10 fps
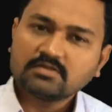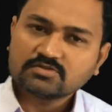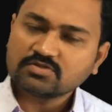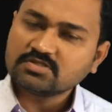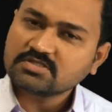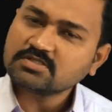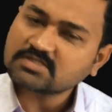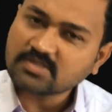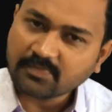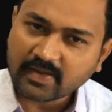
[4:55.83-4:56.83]
So this is a
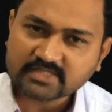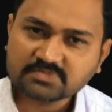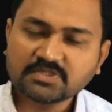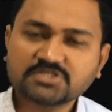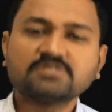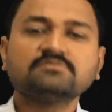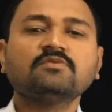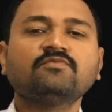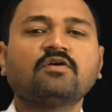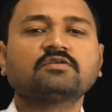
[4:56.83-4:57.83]
simple explanation
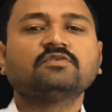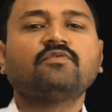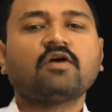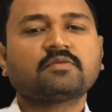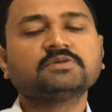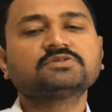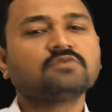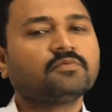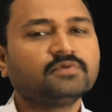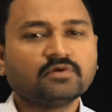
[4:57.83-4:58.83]
for the formation
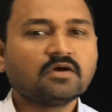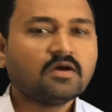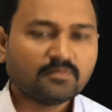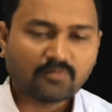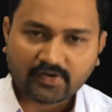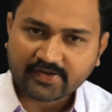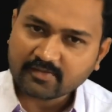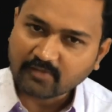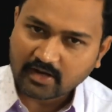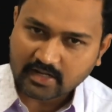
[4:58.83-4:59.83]
of your bonding
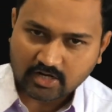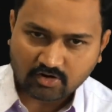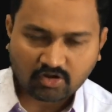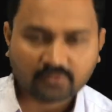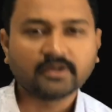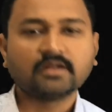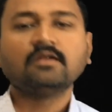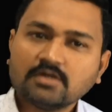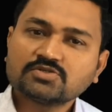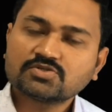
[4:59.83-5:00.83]
molecular orbital.
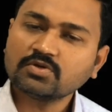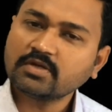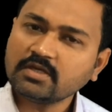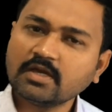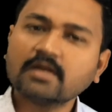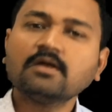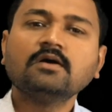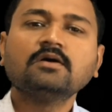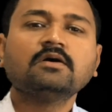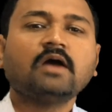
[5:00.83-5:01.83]
So here,
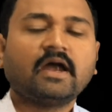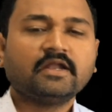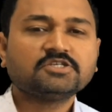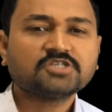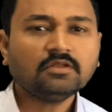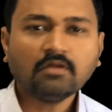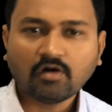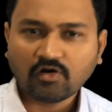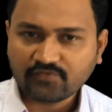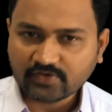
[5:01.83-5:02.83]
addition
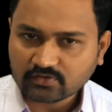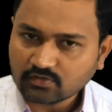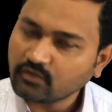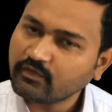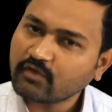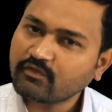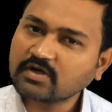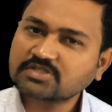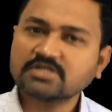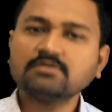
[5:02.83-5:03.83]
of a two wave
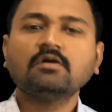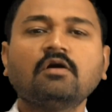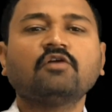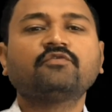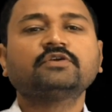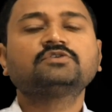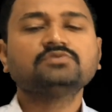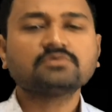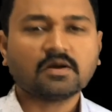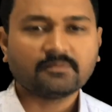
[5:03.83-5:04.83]
function of a
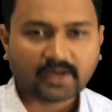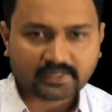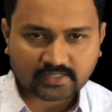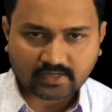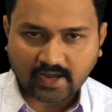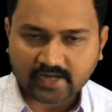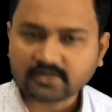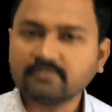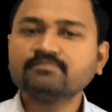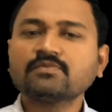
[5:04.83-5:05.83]
two combining
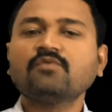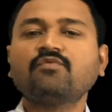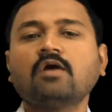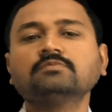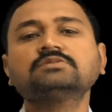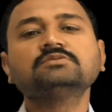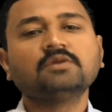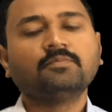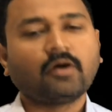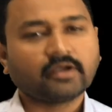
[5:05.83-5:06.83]
atom forms the
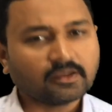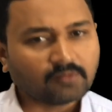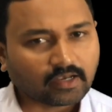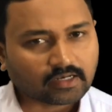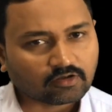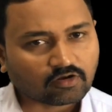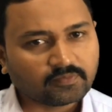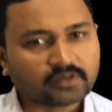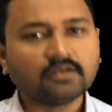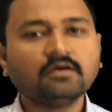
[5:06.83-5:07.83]
bonding molecular
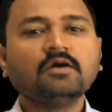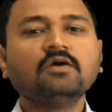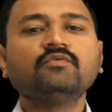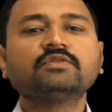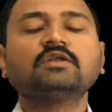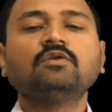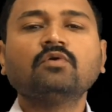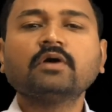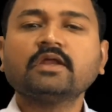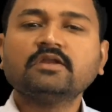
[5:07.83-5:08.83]
orbital with a
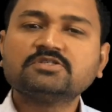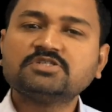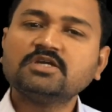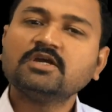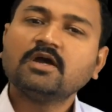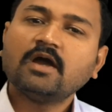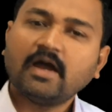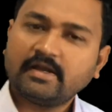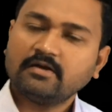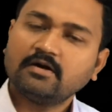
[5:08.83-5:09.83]
lower energy
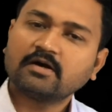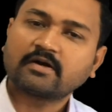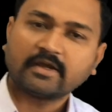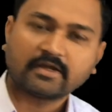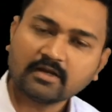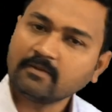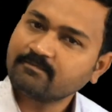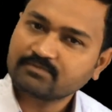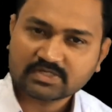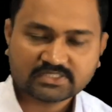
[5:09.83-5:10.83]
and a greater
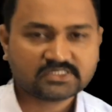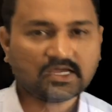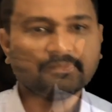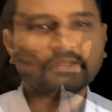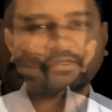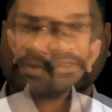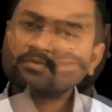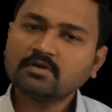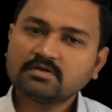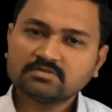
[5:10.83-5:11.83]
stability. So about
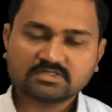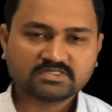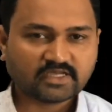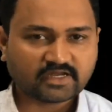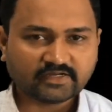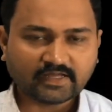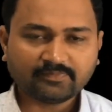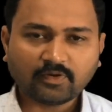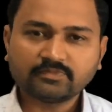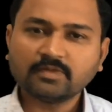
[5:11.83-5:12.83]
the second type
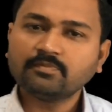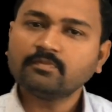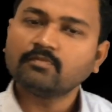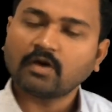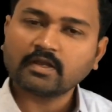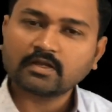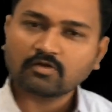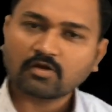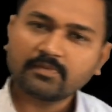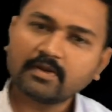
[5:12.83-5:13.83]
of the molecular
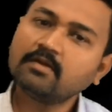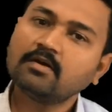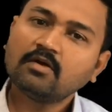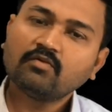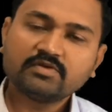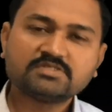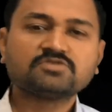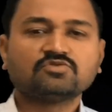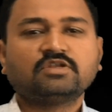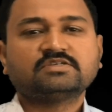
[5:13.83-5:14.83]
orbital, which is
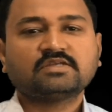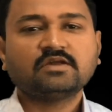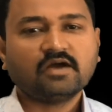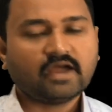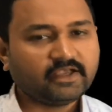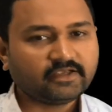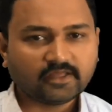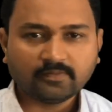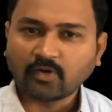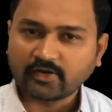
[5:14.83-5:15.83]
known as an
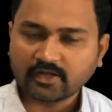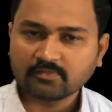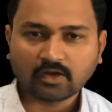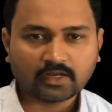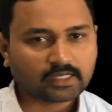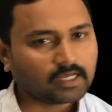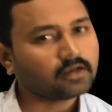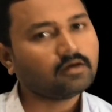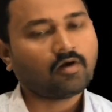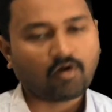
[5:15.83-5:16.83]
anti-bonding molecular
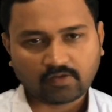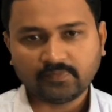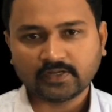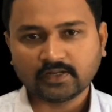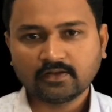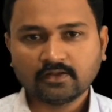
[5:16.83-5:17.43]
orbital.